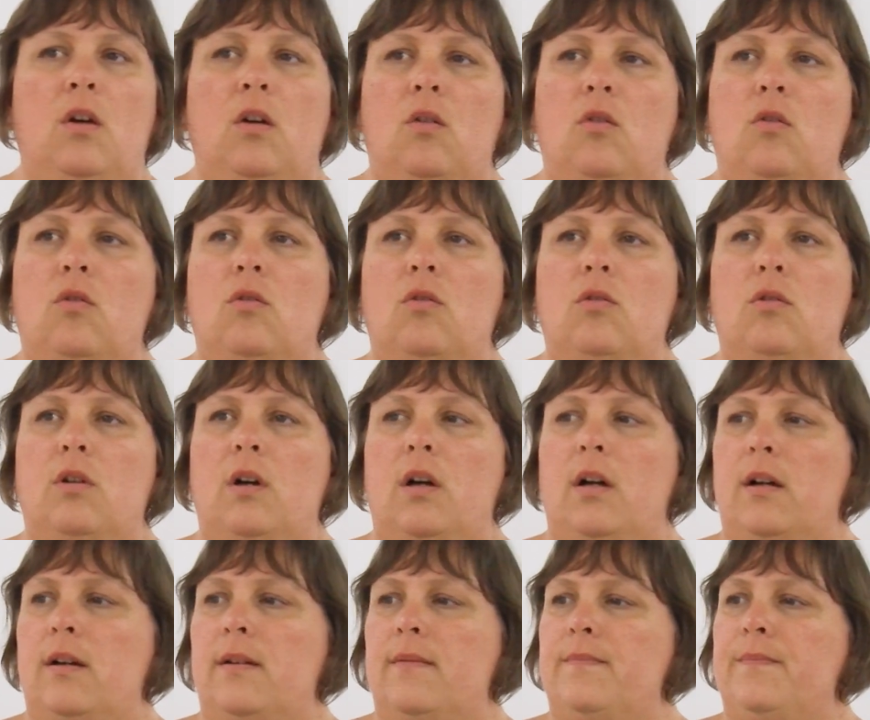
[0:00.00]
or
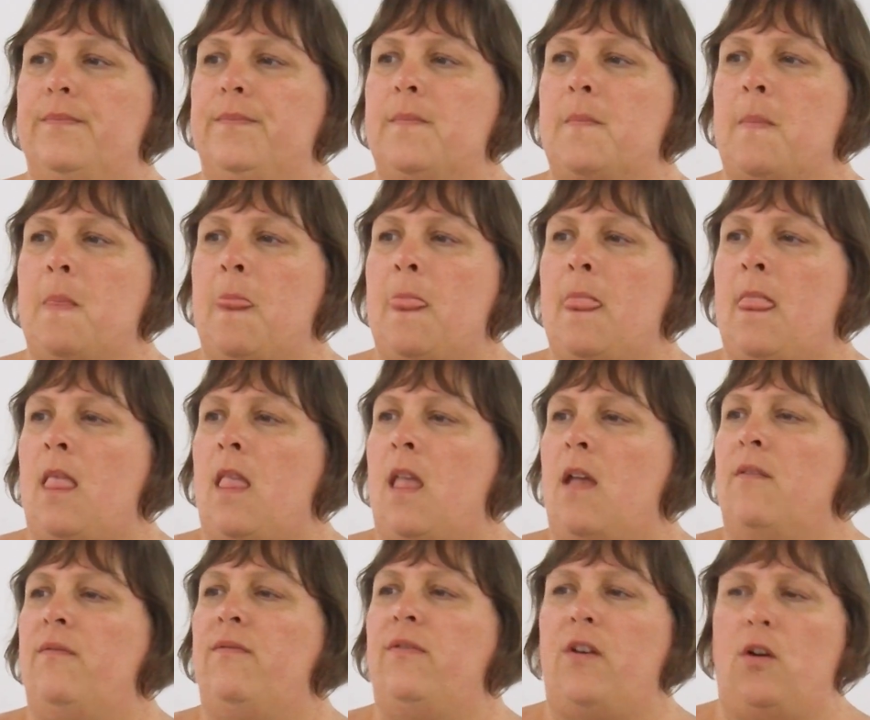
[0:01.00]

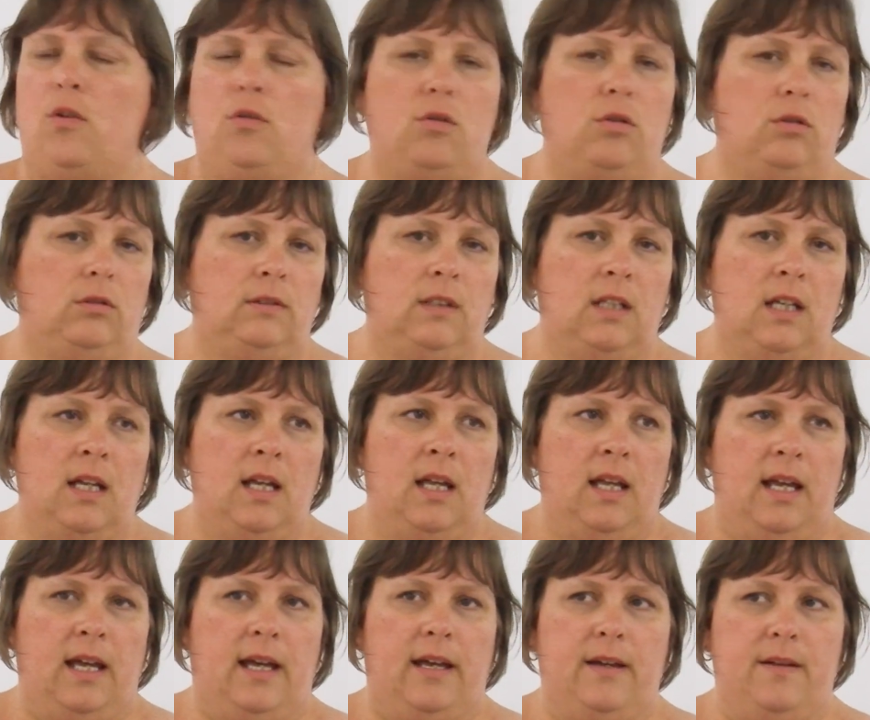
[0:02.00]
focal.
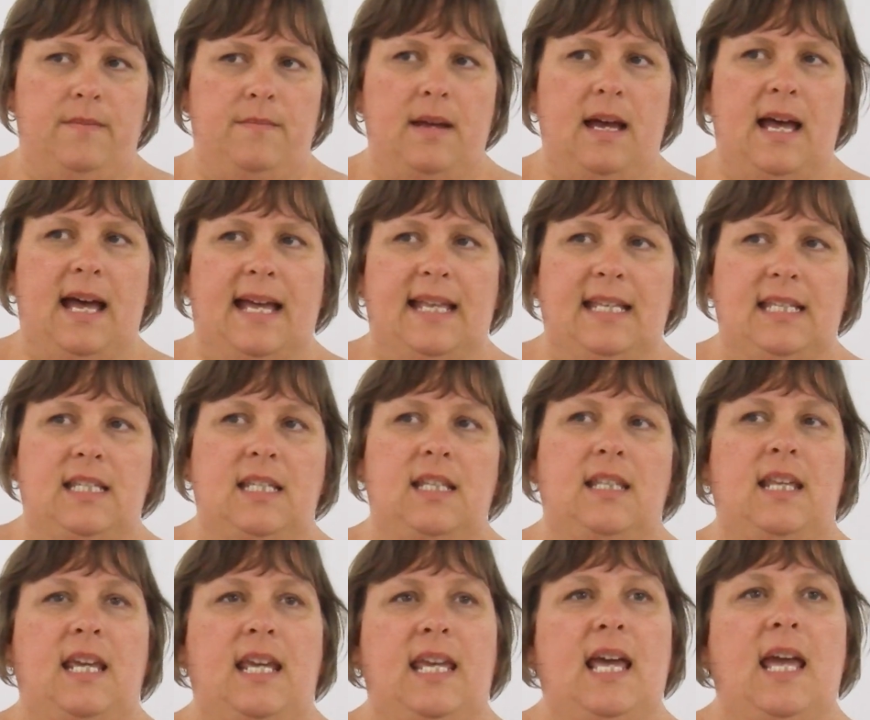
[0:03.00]
And
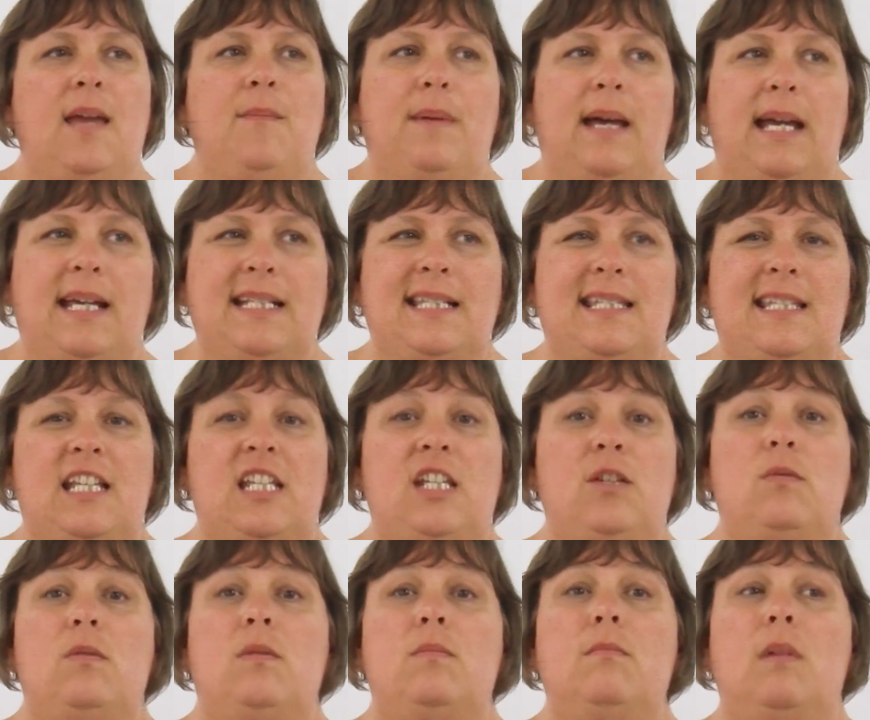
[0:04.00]
they came back and said
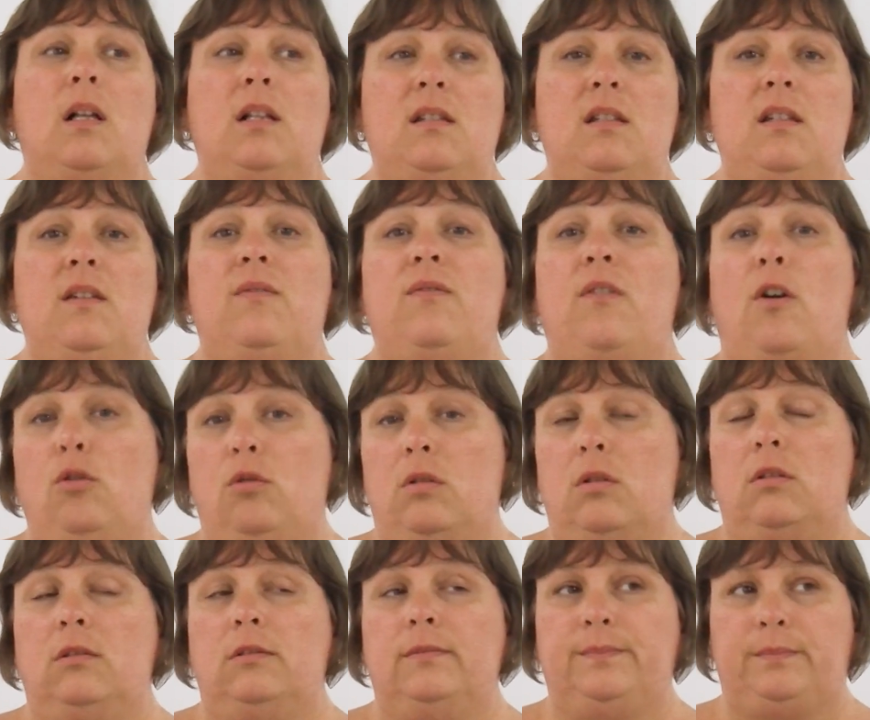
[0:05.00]
she was
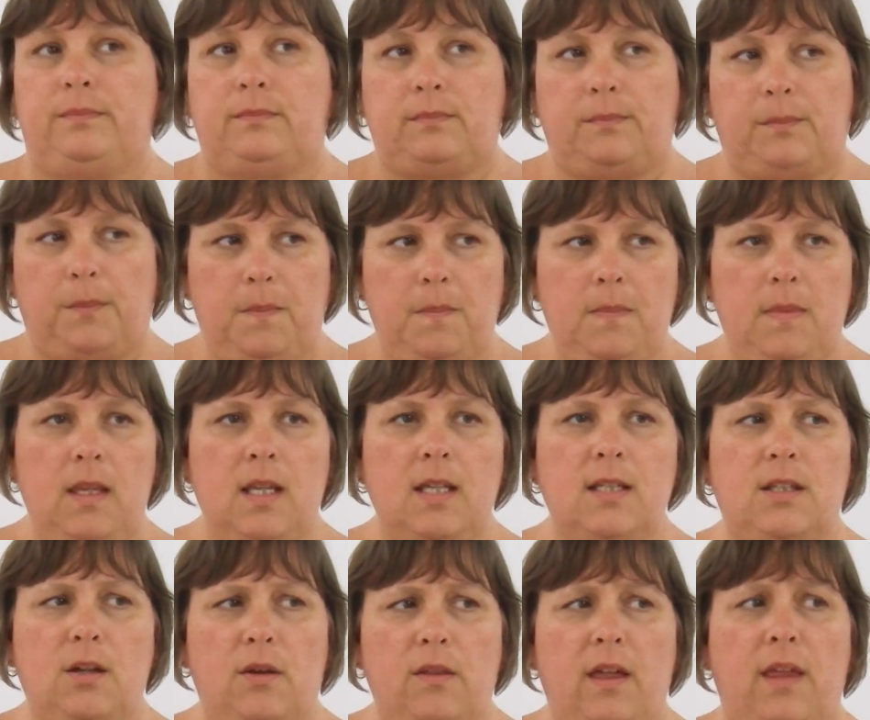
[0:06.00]
multifocal.
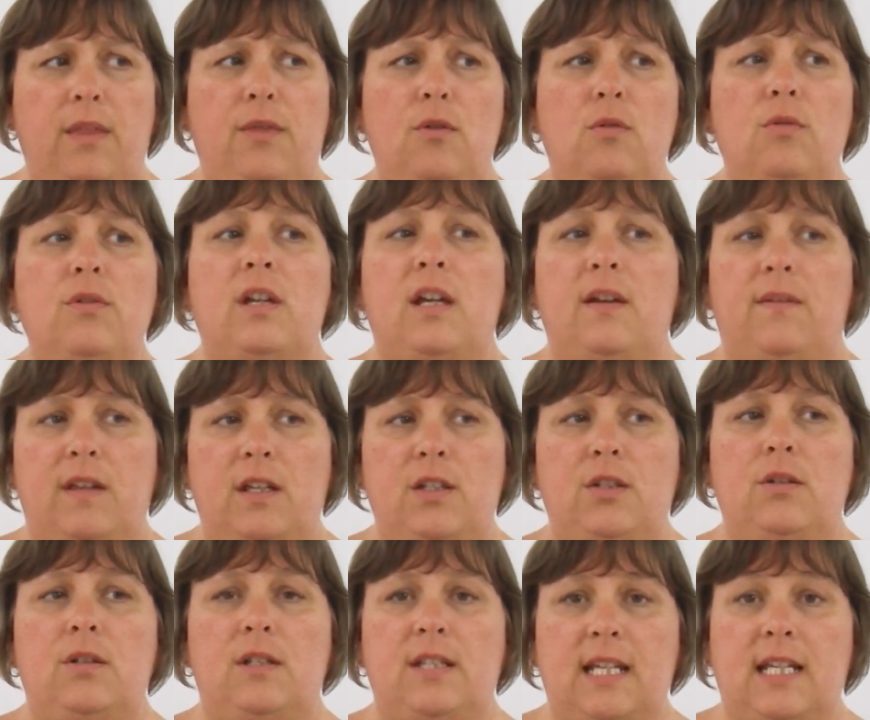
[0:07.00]
So they thought that if they
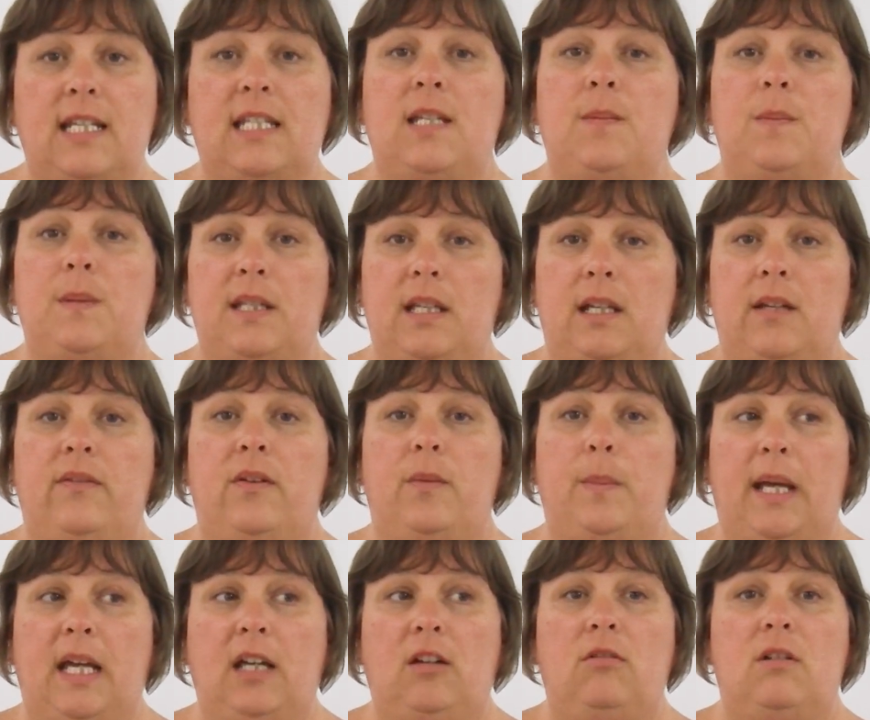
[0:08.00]
took 60% of her
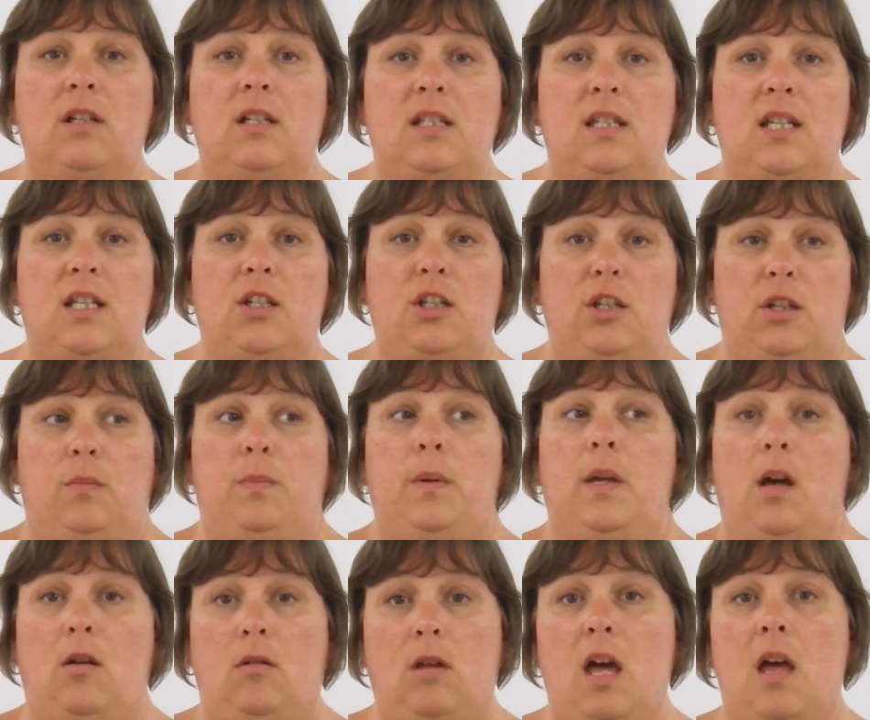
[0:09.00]
pancreas, then she'd
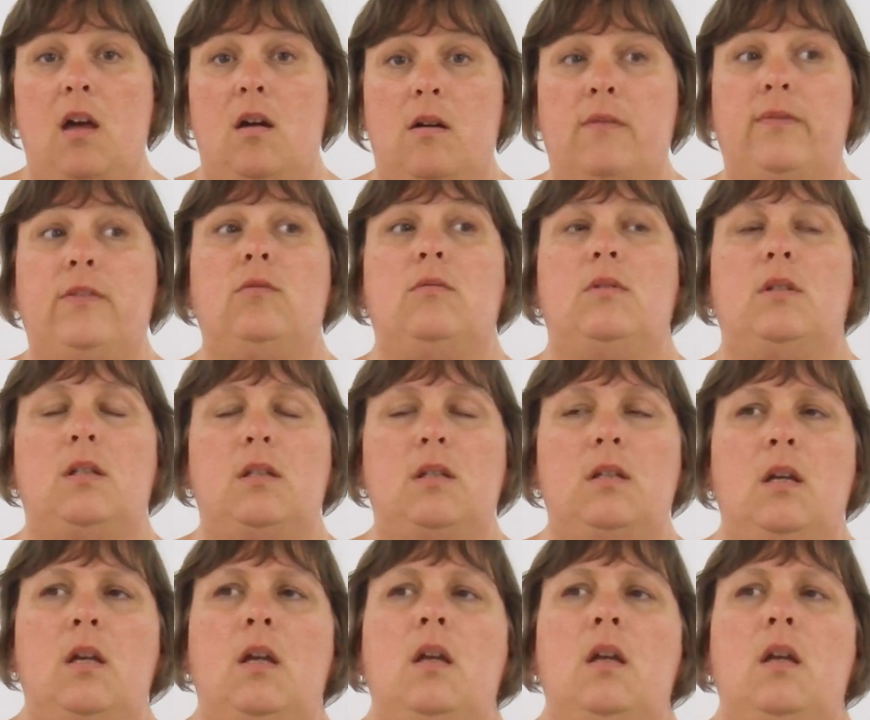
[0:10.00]
be okay afterwards.